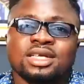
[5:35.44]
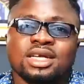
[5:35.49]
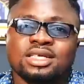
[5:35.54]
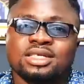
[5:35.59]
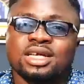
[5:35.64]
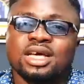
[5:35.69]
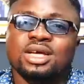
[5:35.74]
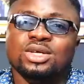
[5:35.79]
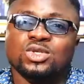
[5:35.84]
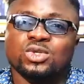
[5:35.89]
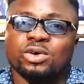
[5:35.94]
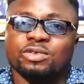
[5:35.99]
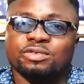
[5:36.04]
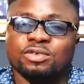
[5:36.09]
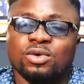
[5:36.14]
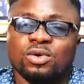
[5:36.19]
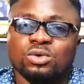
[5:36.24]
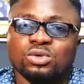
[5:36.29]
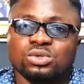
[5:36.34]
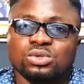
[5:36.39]
the days of
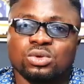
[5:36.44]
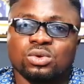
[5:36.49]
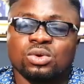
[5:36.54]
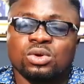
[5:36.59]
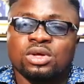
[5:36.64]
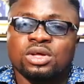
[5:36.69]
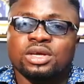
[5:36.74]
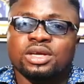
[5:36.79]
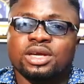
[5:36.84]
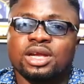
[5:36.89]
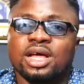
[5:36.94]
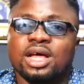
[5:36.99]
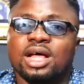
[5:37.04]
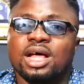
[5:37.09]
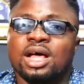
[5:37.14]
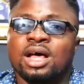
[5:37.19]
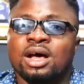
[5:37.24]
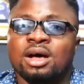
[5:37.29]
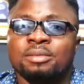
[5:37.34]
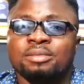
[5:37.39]
old, no,
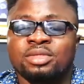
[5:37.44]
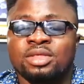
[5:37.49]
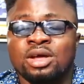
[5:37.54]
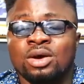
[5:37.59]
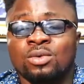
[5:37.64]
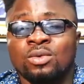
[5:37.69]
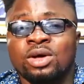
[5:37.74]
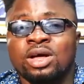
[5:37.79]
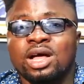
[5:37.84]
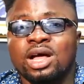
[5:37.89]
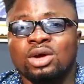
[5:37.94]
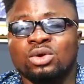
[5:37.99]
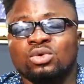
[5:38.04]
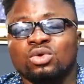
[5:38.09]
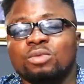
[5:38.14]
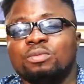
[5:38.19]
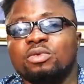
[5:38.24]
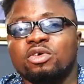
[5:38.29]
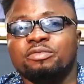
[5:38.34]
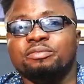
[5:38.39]
now there were a
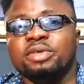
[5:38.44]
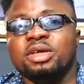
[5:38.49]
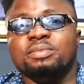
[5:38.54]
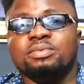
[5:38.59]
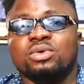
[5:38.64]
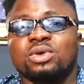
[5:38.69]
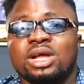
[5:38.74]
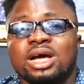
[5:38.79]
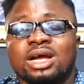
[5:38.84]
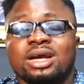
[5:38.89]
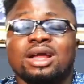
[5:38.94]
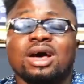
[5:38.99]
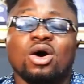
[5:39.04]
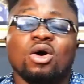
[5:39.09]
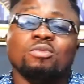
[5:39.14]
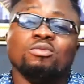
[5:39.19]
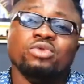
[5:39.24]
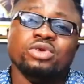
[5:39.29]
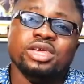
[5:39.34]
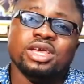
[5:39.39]
group of people na
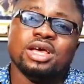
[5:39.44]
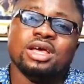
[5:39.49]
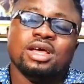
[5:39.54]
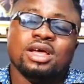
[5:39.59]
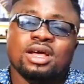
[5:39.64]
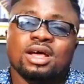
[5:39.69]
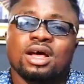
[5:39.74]
omuye